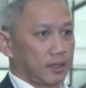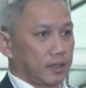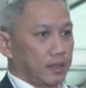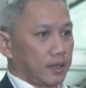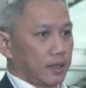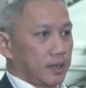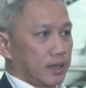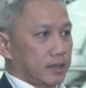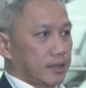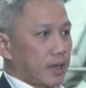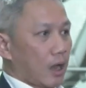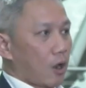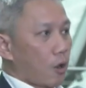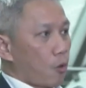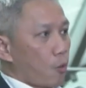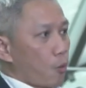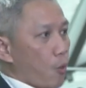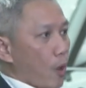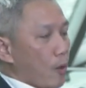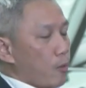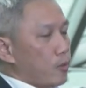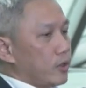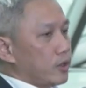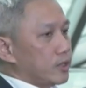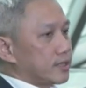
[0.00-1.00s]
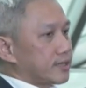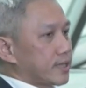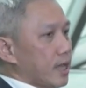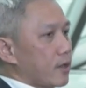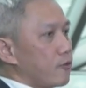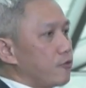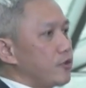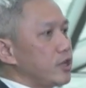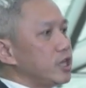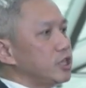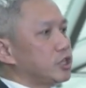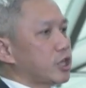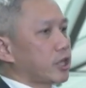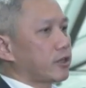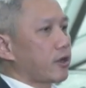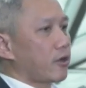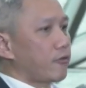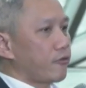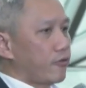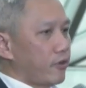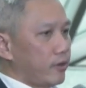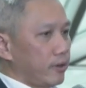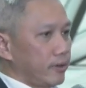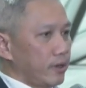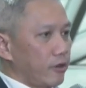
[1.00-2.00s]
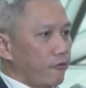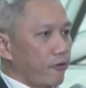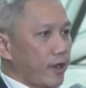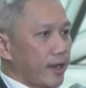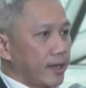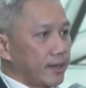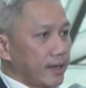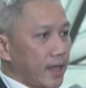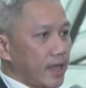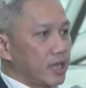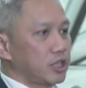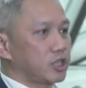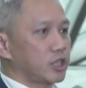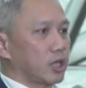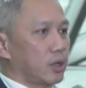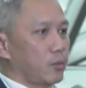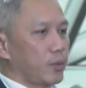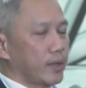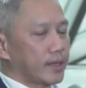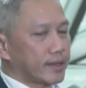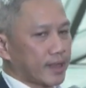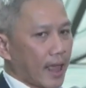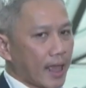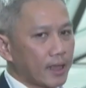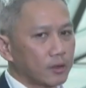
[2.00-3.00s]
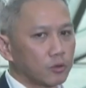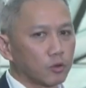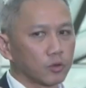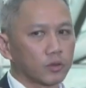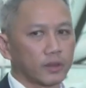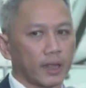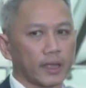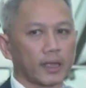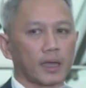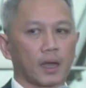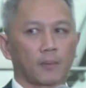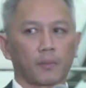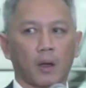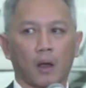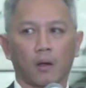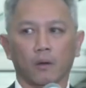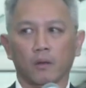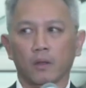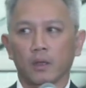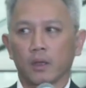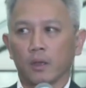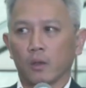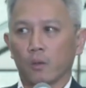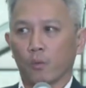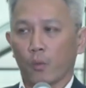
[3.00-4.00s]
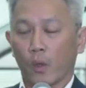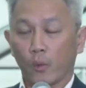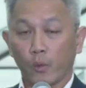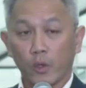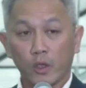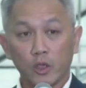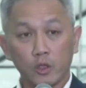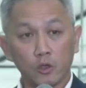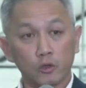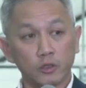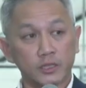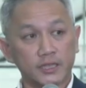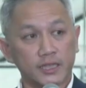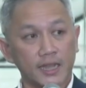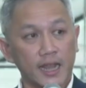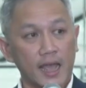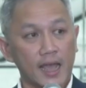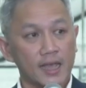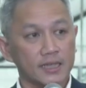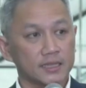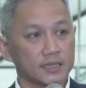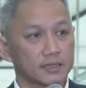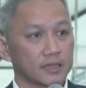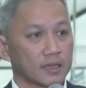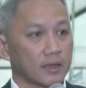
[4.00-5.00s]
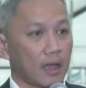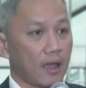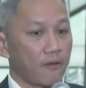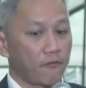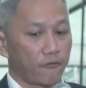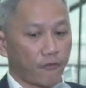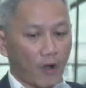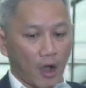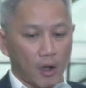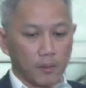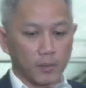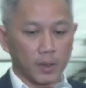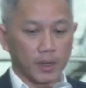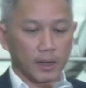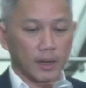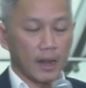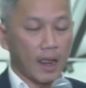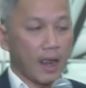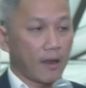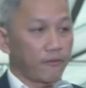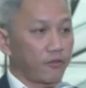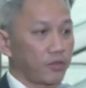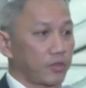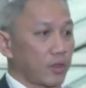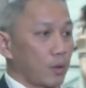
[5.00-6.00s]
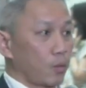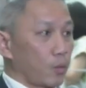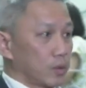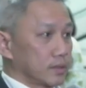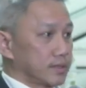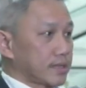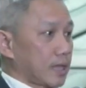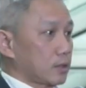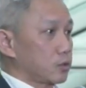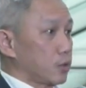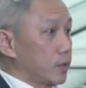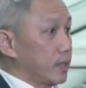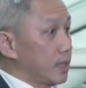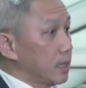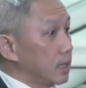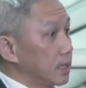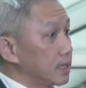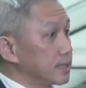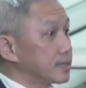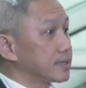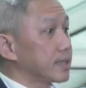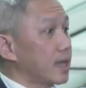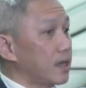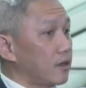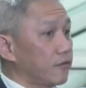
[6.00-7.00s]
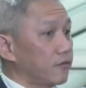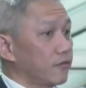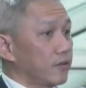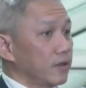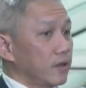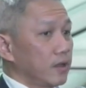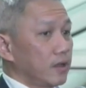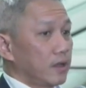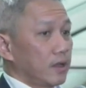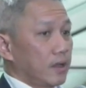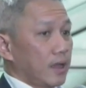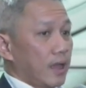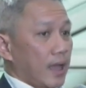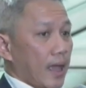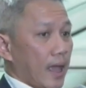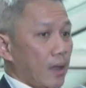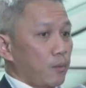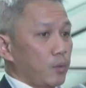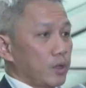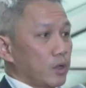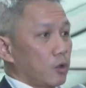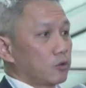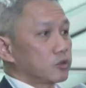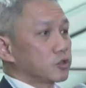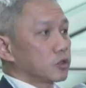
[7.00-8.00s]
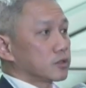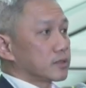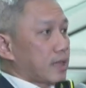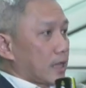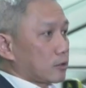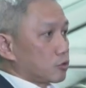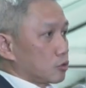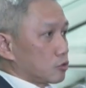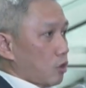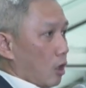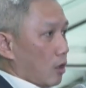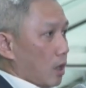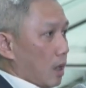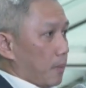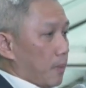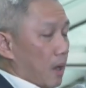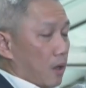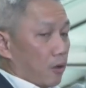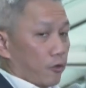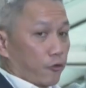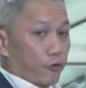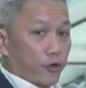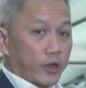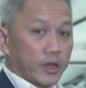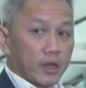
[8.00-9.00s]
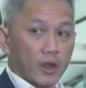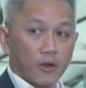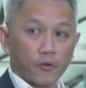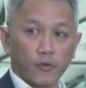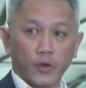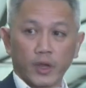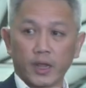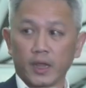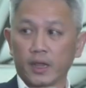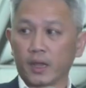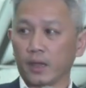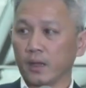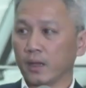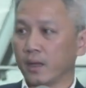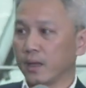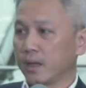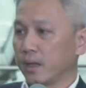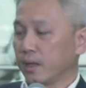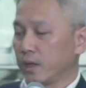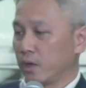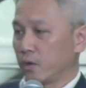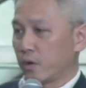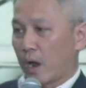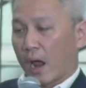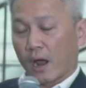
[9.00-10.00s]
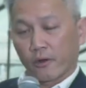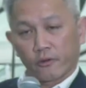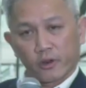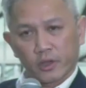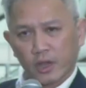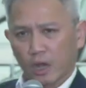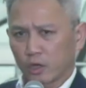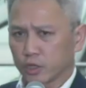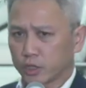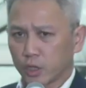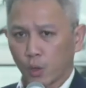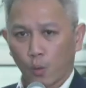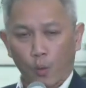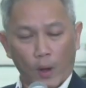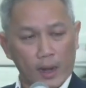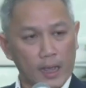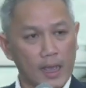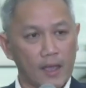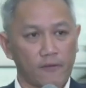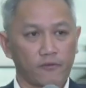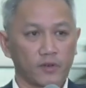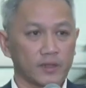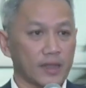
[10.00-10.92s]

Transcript: Now, when we say regenerate nature, we tend to think about when we use less, the environment, everything will start to heal itself. And we also start to talk about greenery, agriculture, whatever that